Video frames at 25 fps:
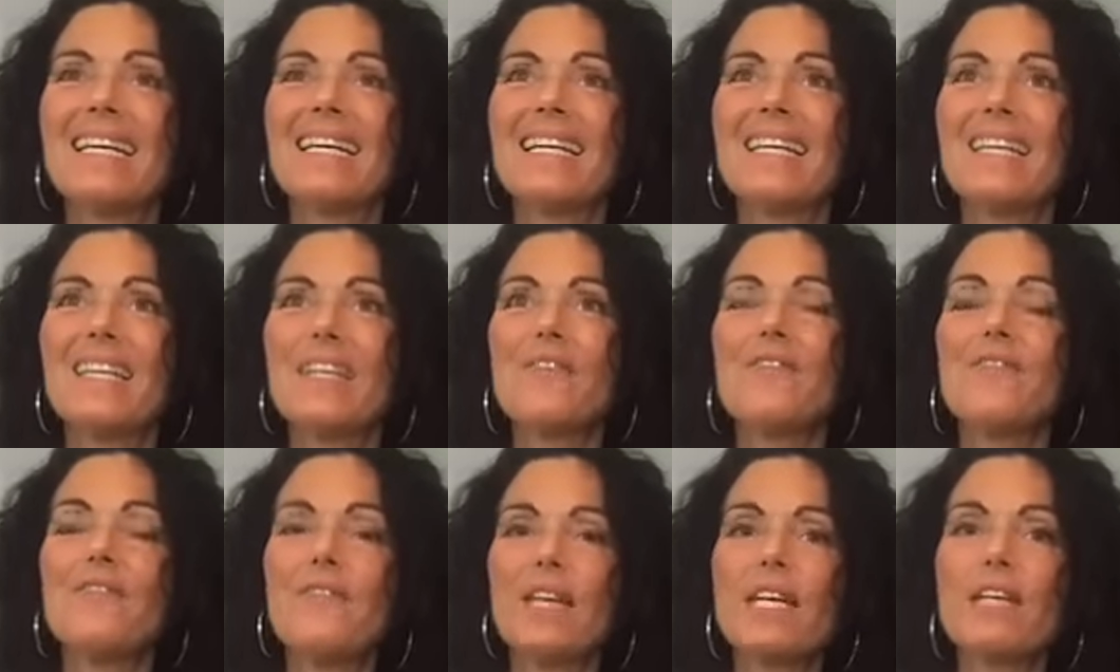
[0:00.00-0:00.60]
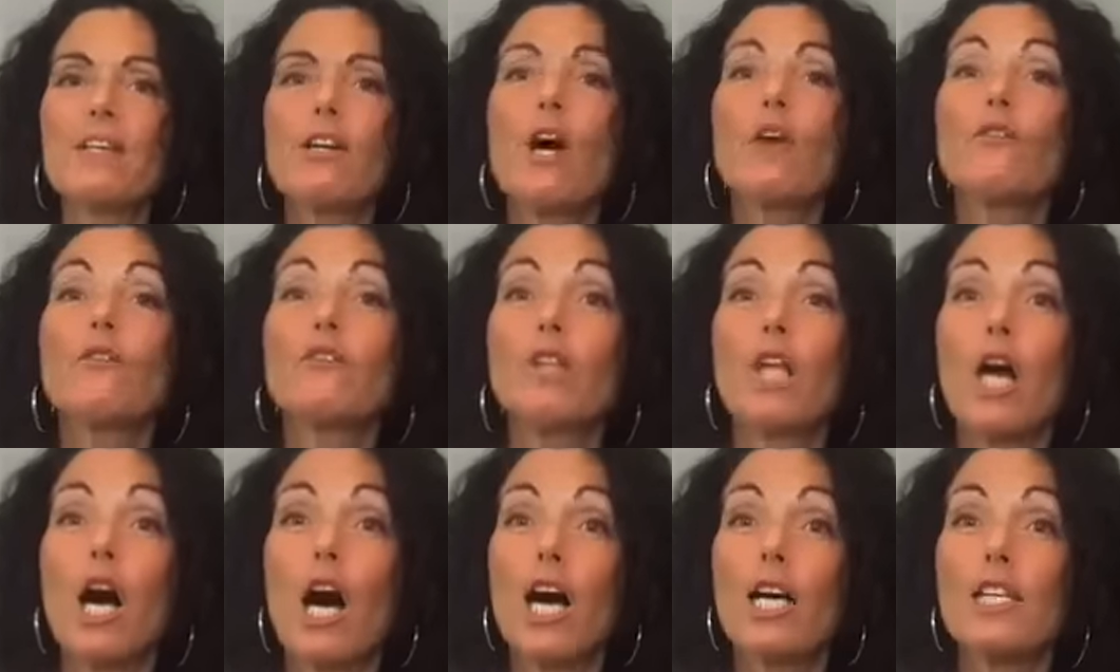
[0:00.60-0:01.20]
the fear of
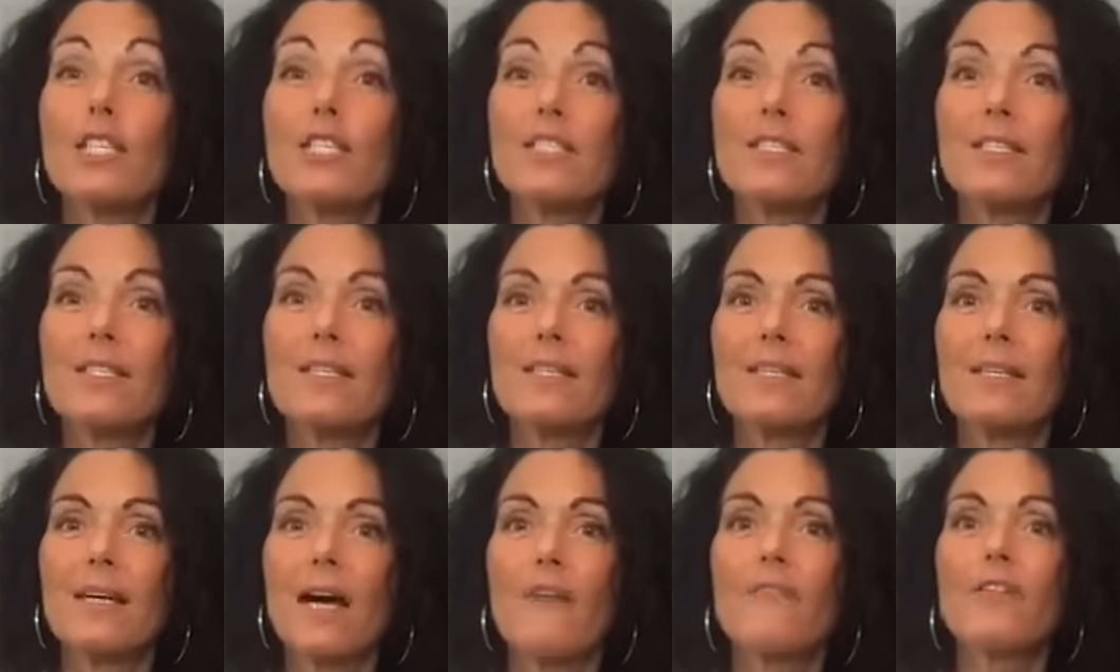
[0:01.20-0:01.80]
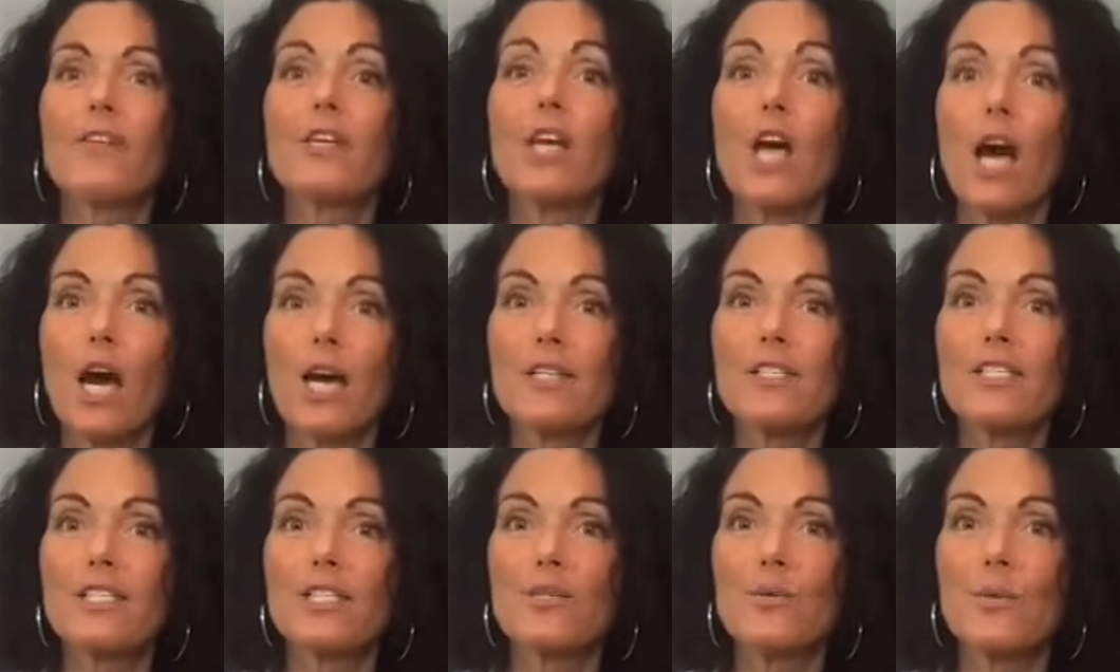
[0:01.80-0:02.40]
loss of the
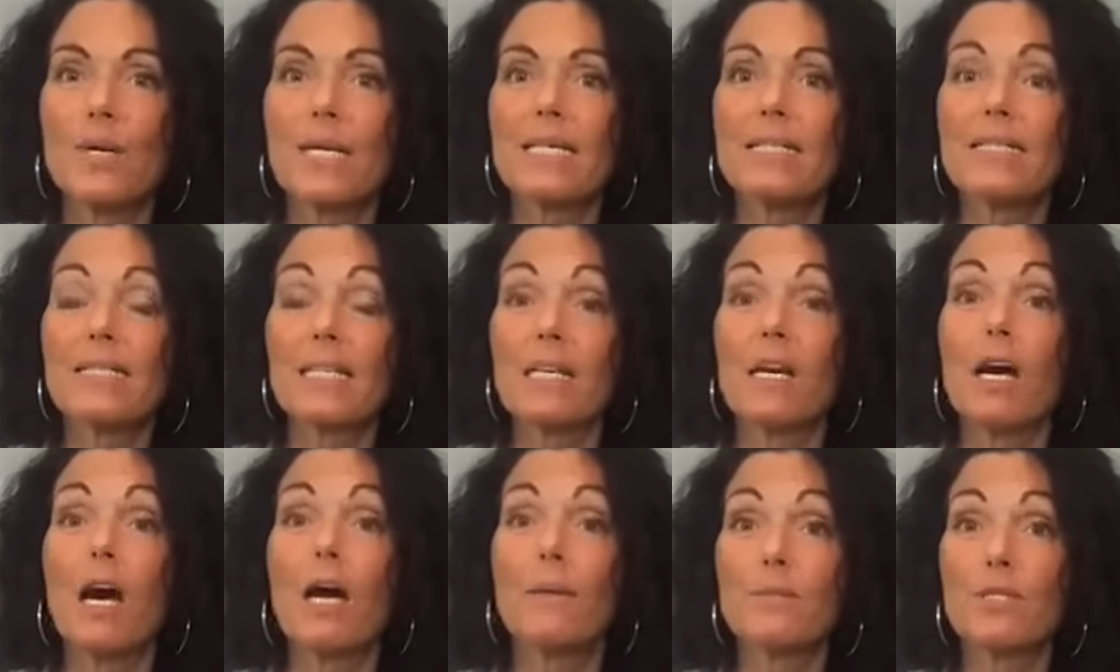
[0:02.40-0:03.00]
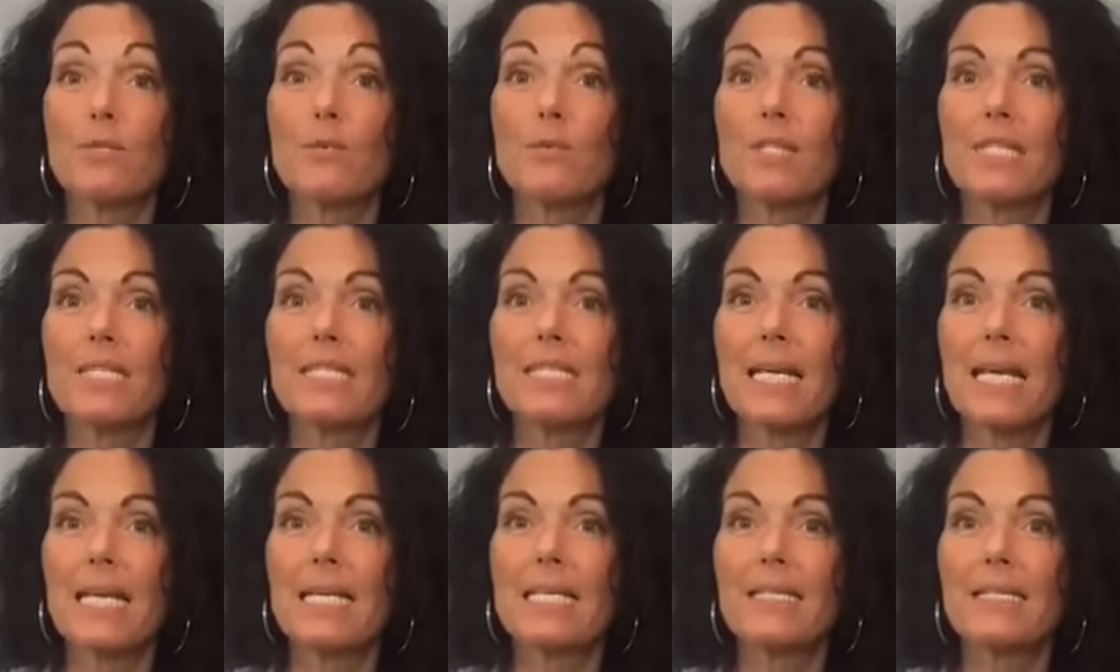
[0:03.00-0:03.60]
consequence that comes with a
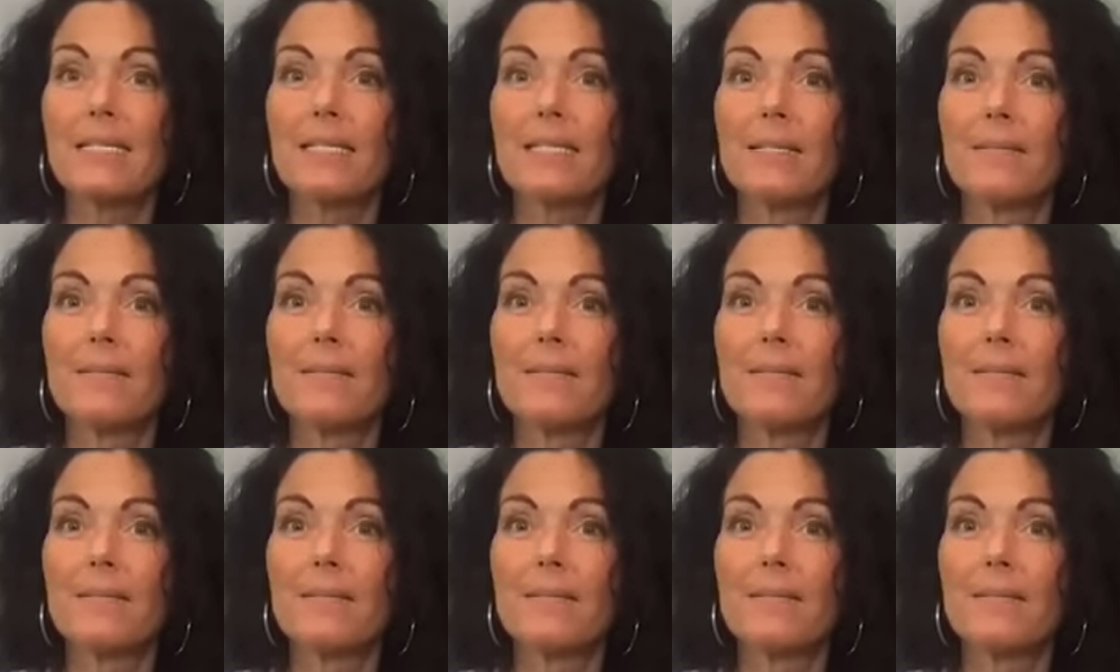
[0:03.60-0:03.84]
change.